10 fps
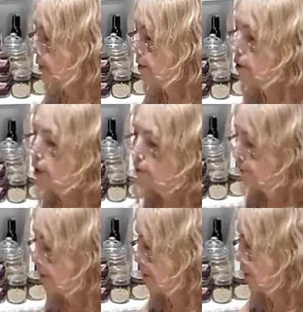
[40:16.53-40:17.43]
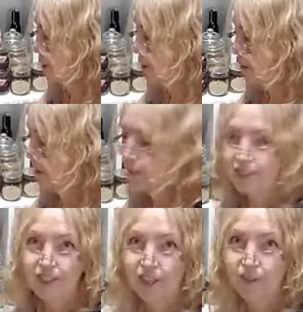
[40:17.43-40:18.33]
softened,
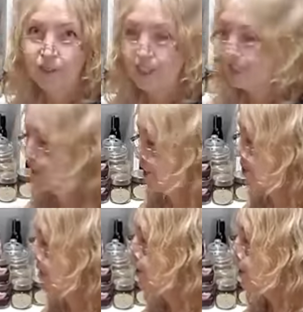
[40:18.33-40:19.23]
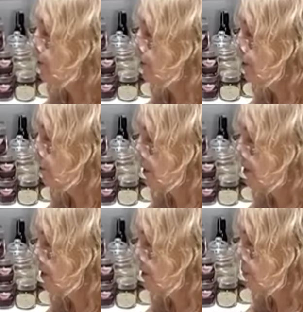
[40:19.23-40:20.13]
it's not really cooked, softened
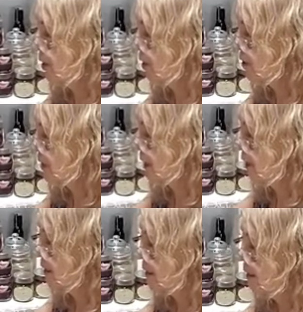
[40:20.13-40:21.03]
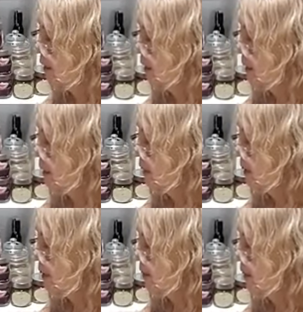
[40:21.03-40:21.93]
Brussels sprout salad.
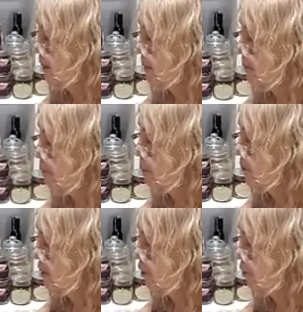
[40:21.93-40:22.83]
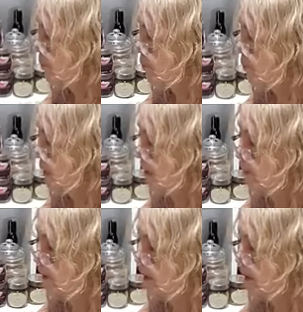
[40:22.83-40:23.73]
Okay, so we
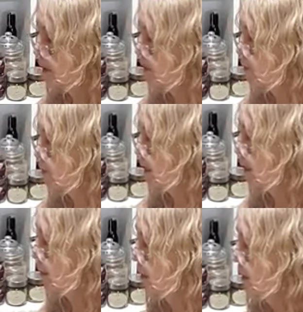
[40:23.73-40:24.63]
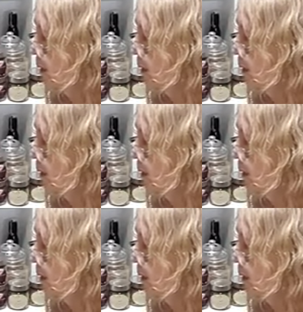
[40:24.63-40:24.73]
have that as well.